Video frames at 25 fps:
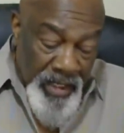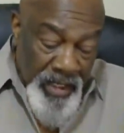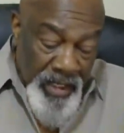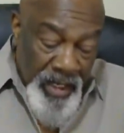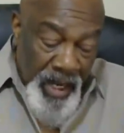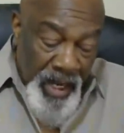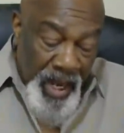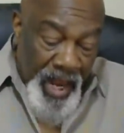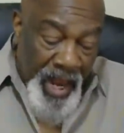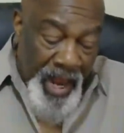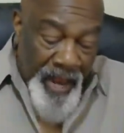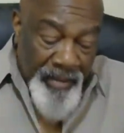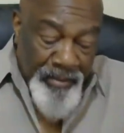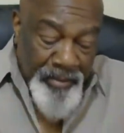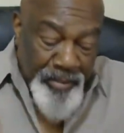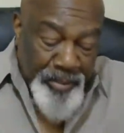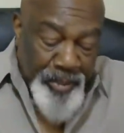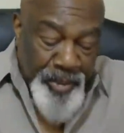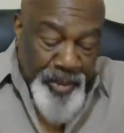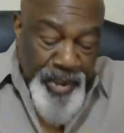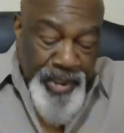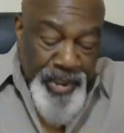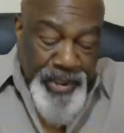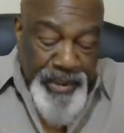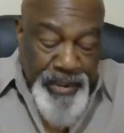And I'm
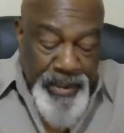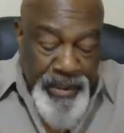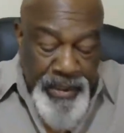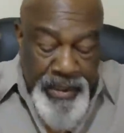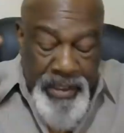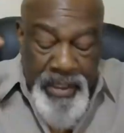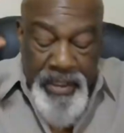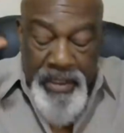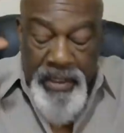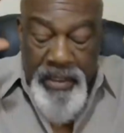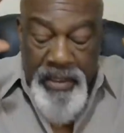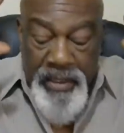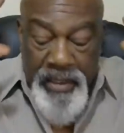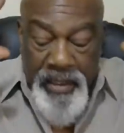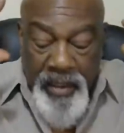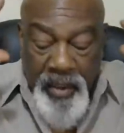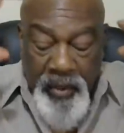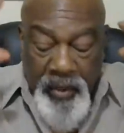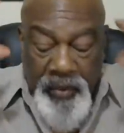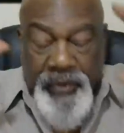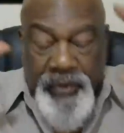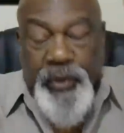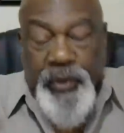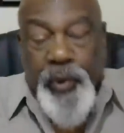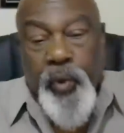putting
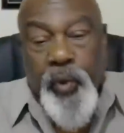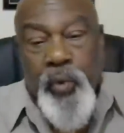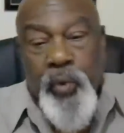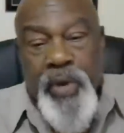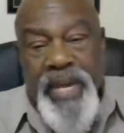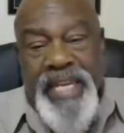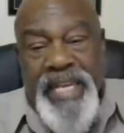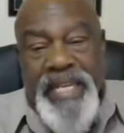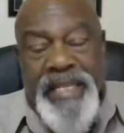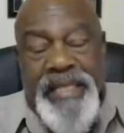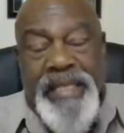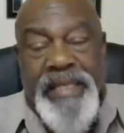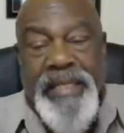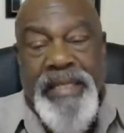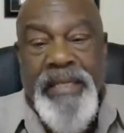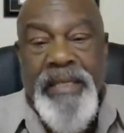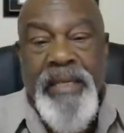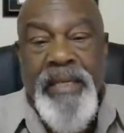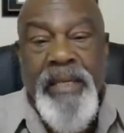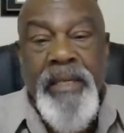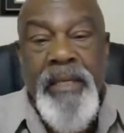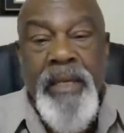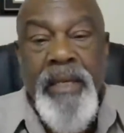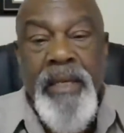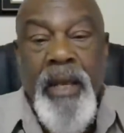a
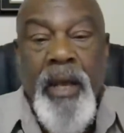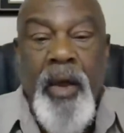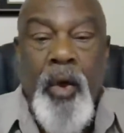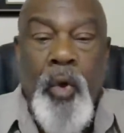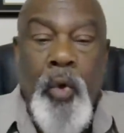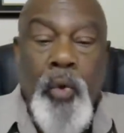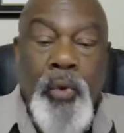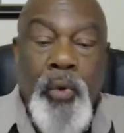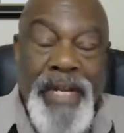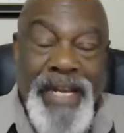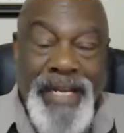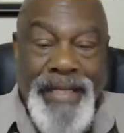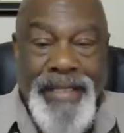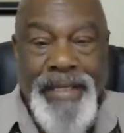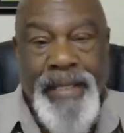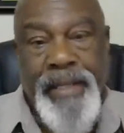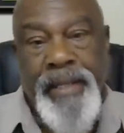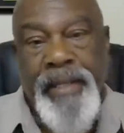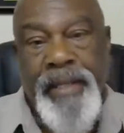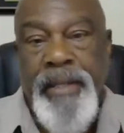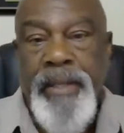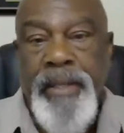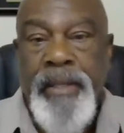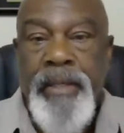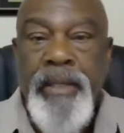twist on it,
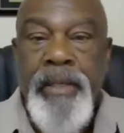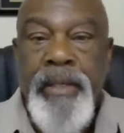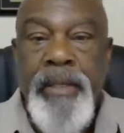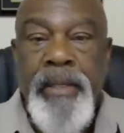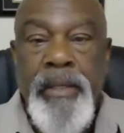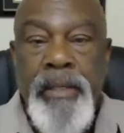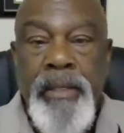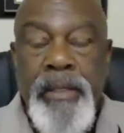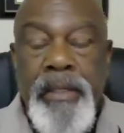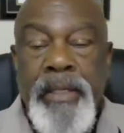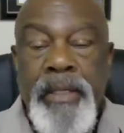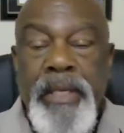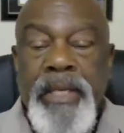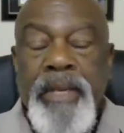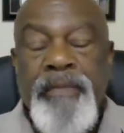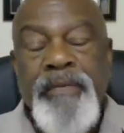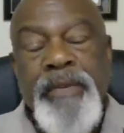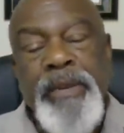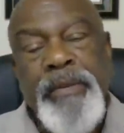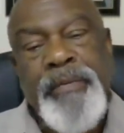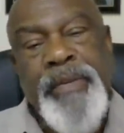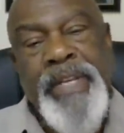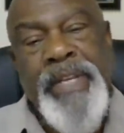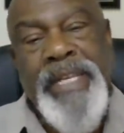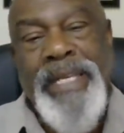
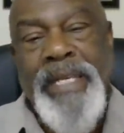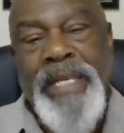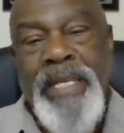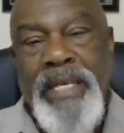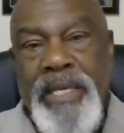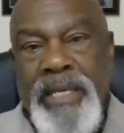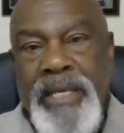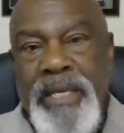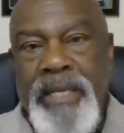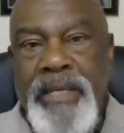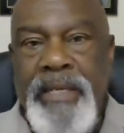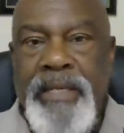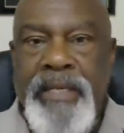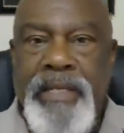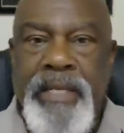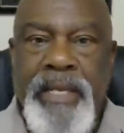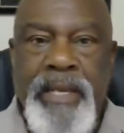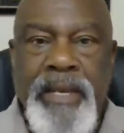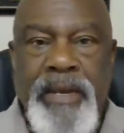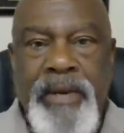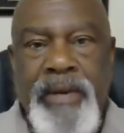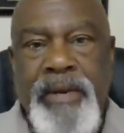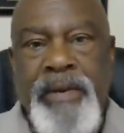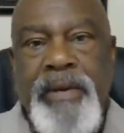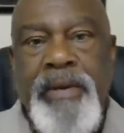even if it is
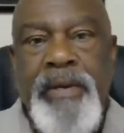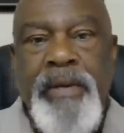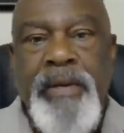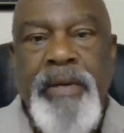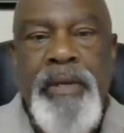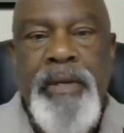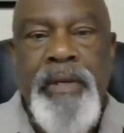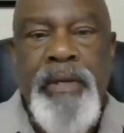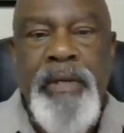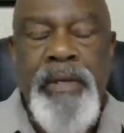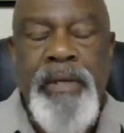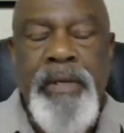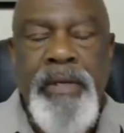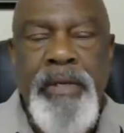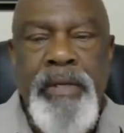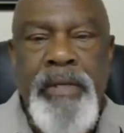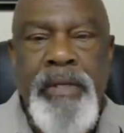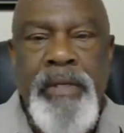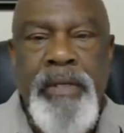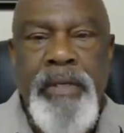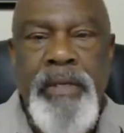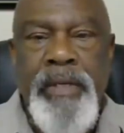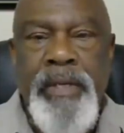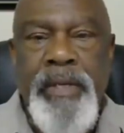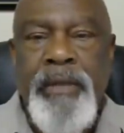there.
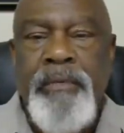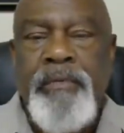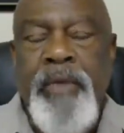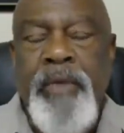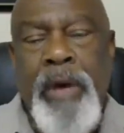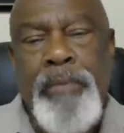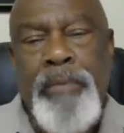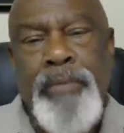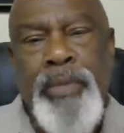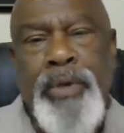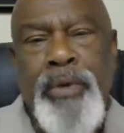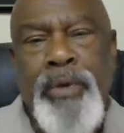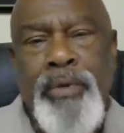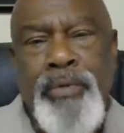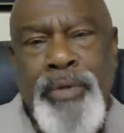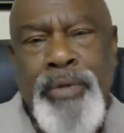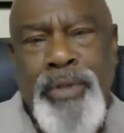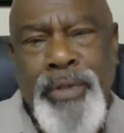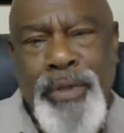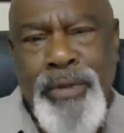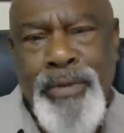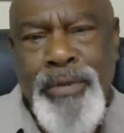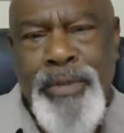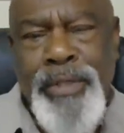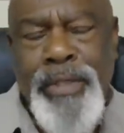And if I'm going to
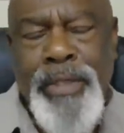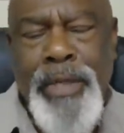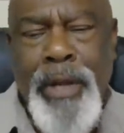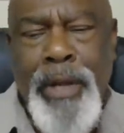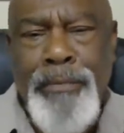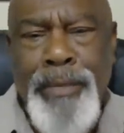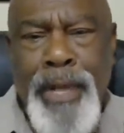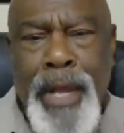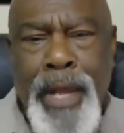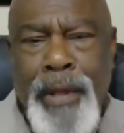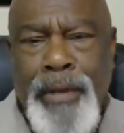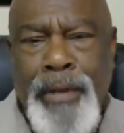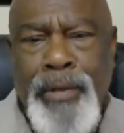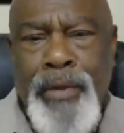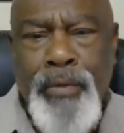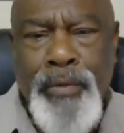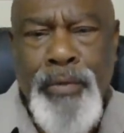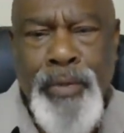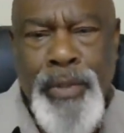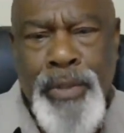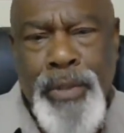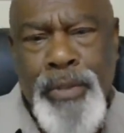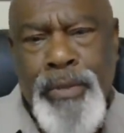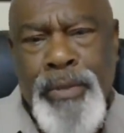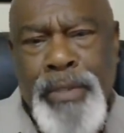use it, I'm not
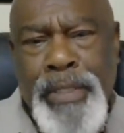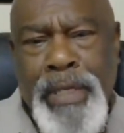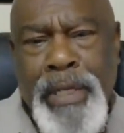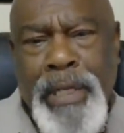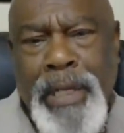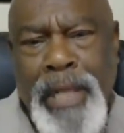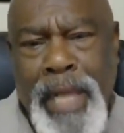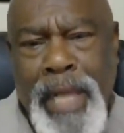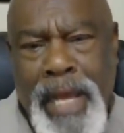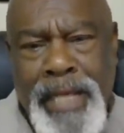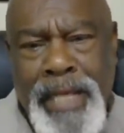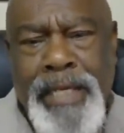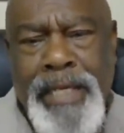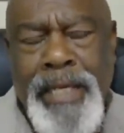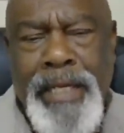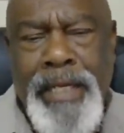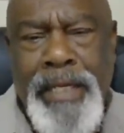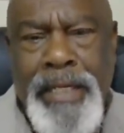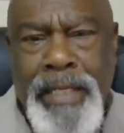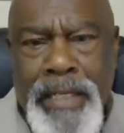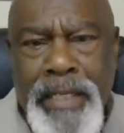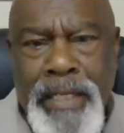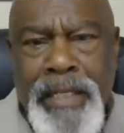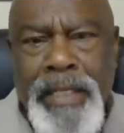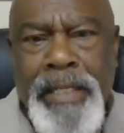going to use it like it
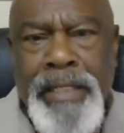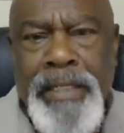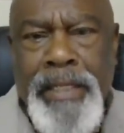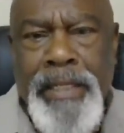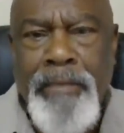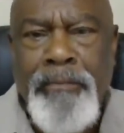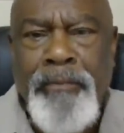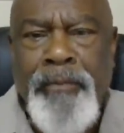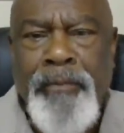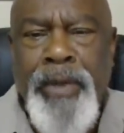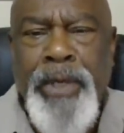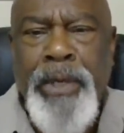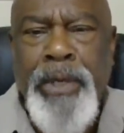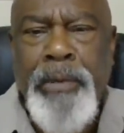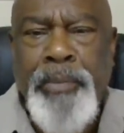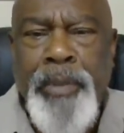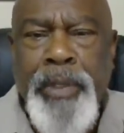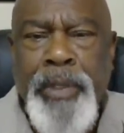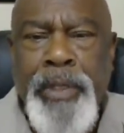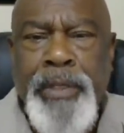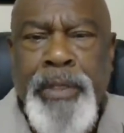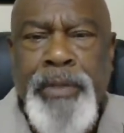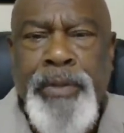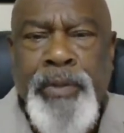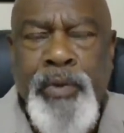is. I'm going to
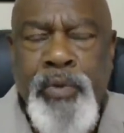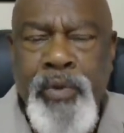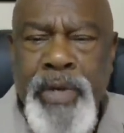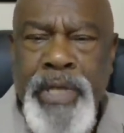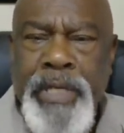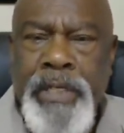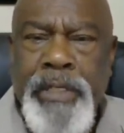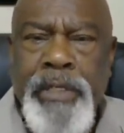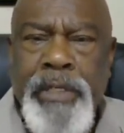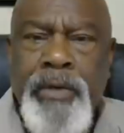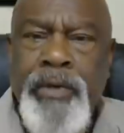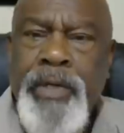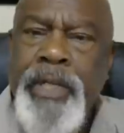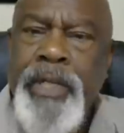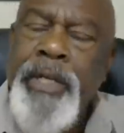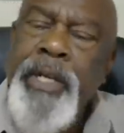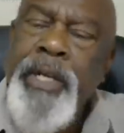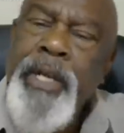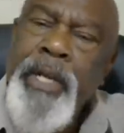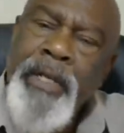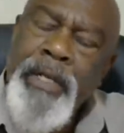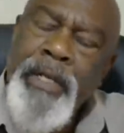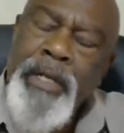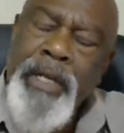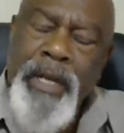put a twist on it.
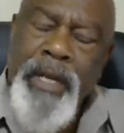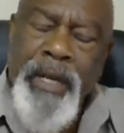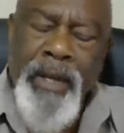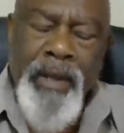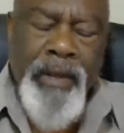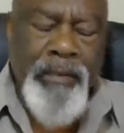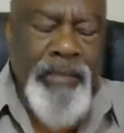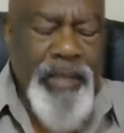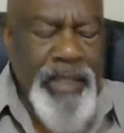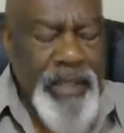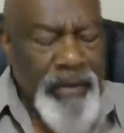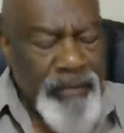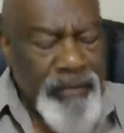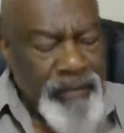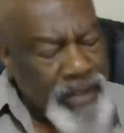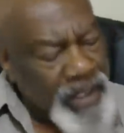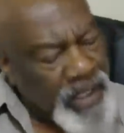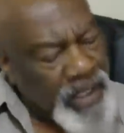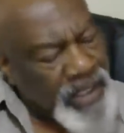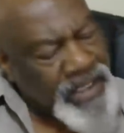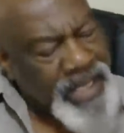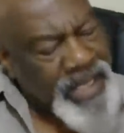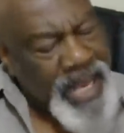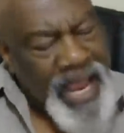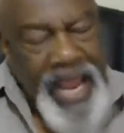Now, I'm giving
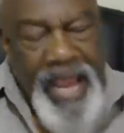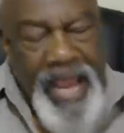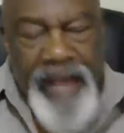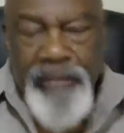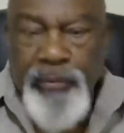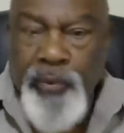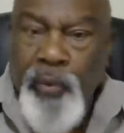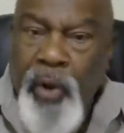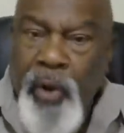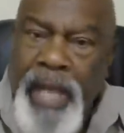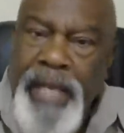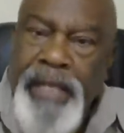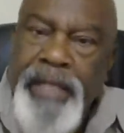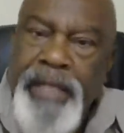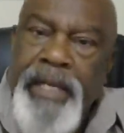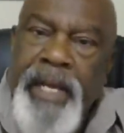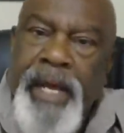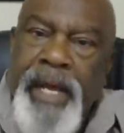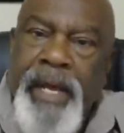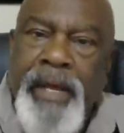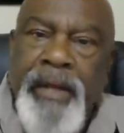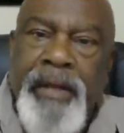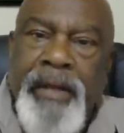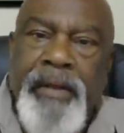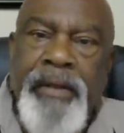you game right
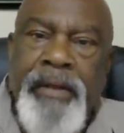now.